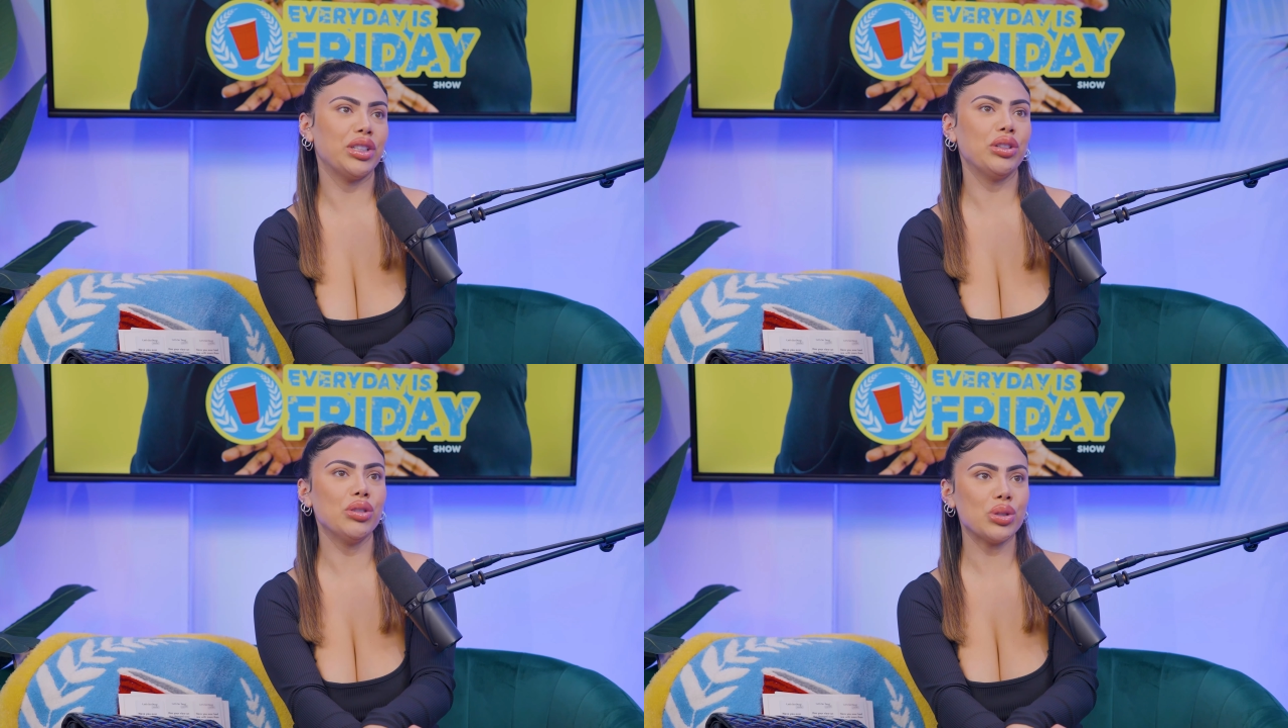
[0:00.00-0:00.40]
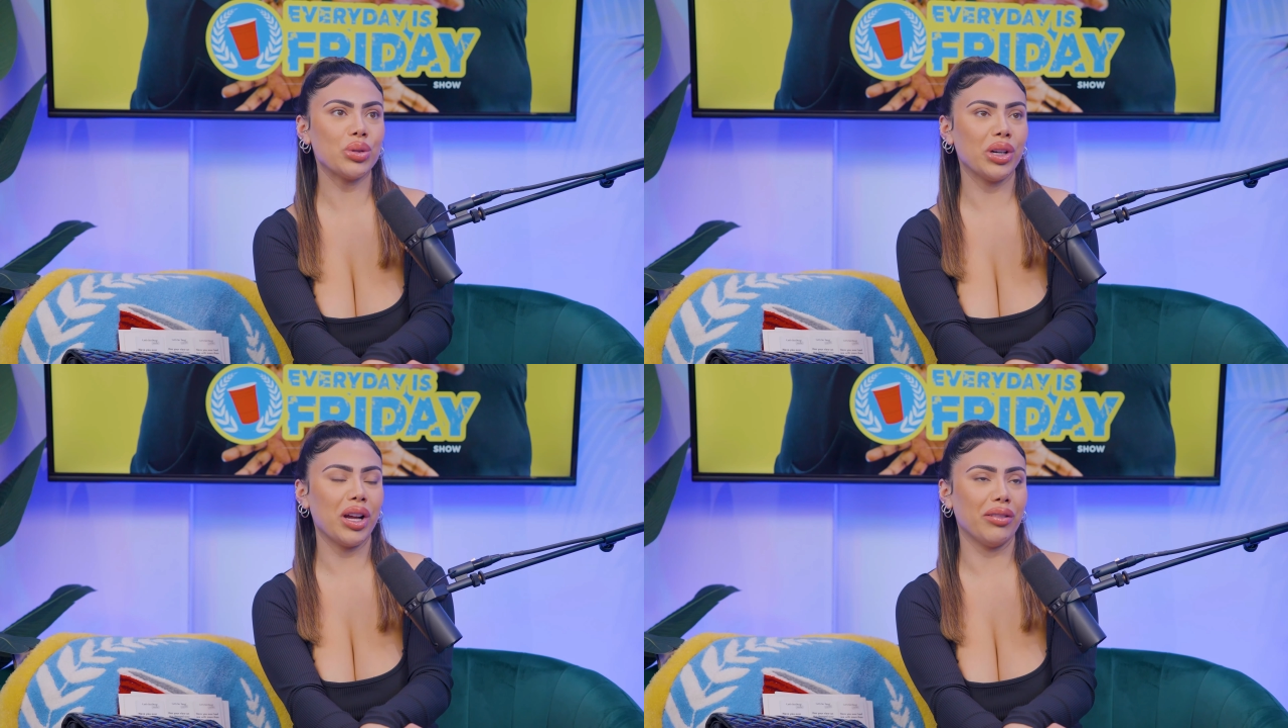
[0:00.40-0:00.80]
You don't
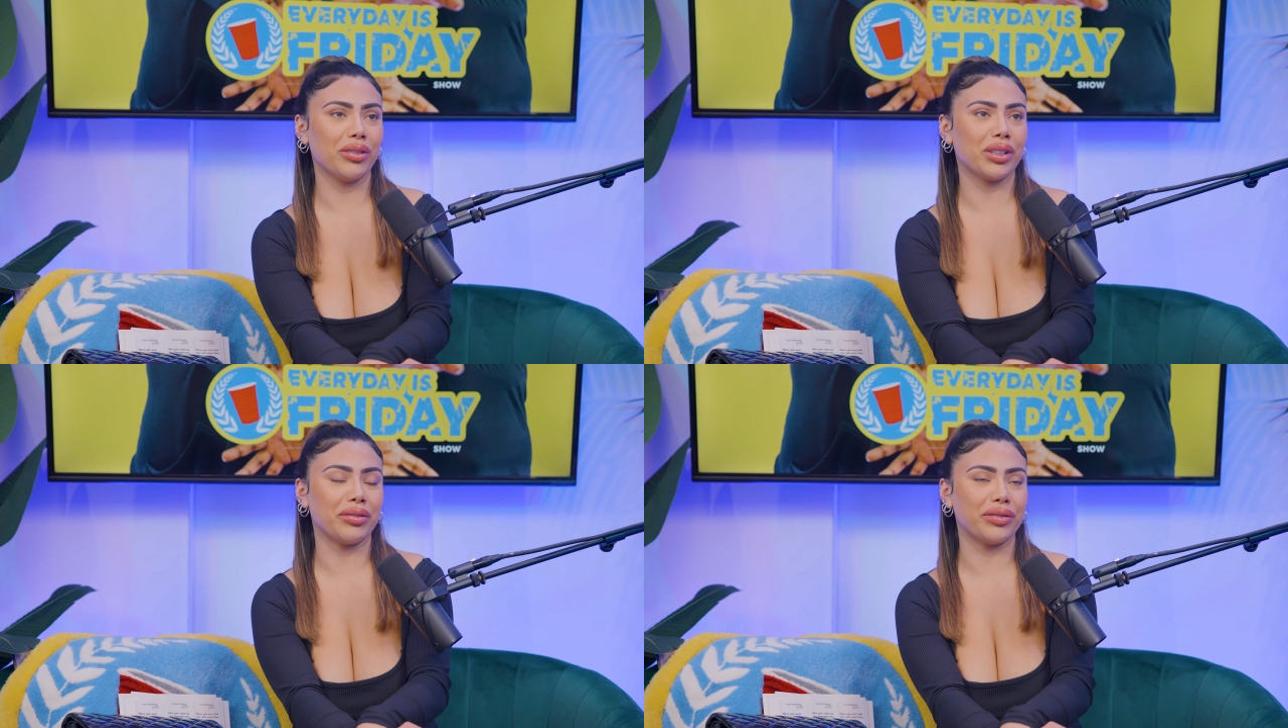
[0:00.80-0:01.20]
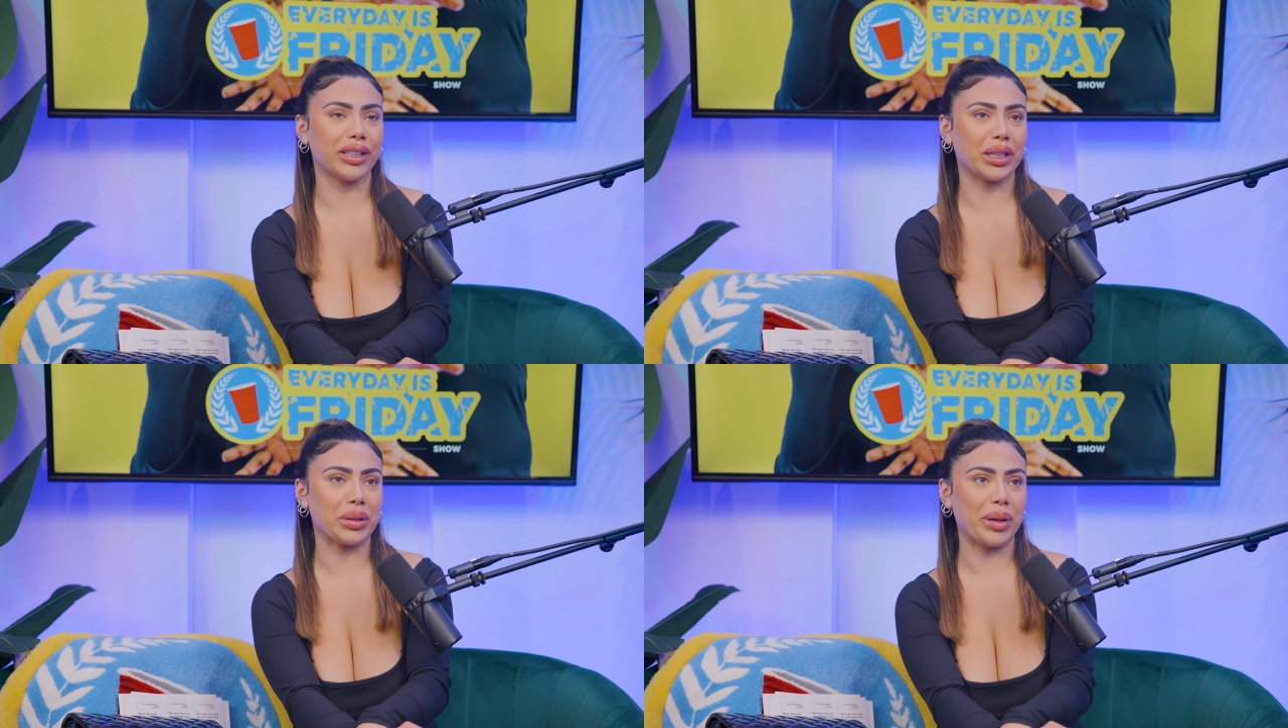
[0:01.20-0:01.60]
start off with a flick
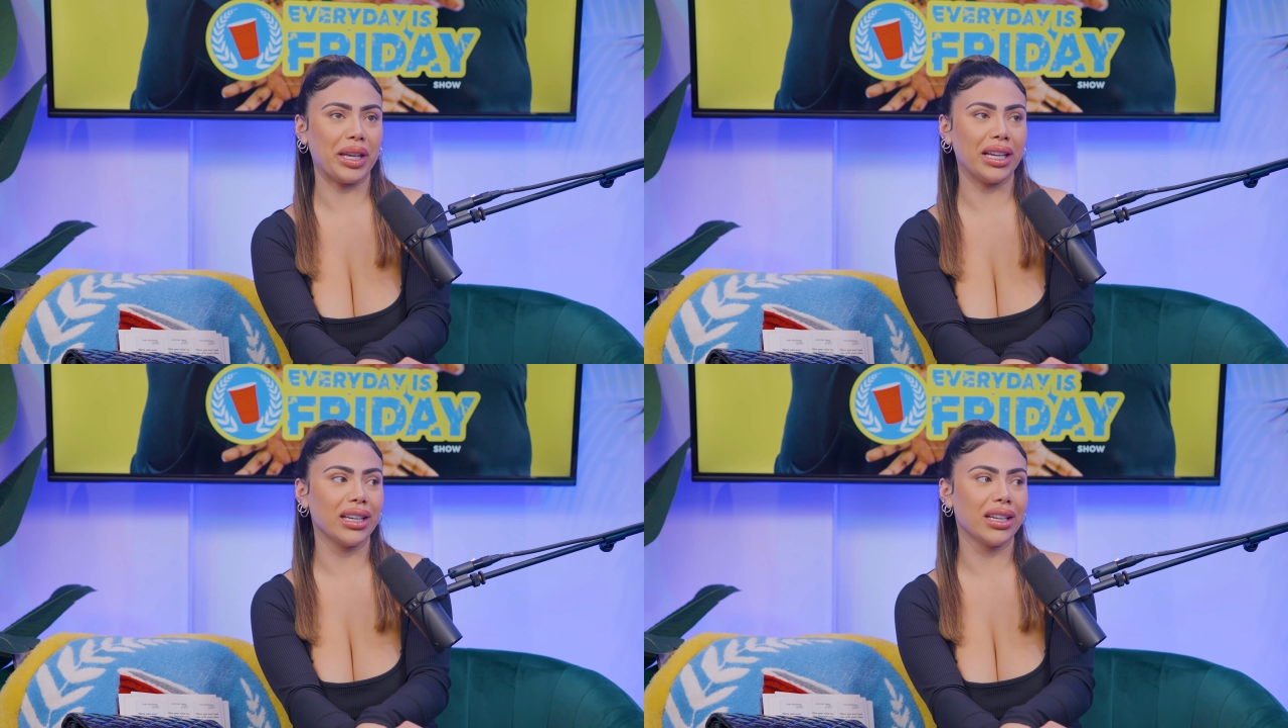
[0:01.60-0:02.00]
of the bean.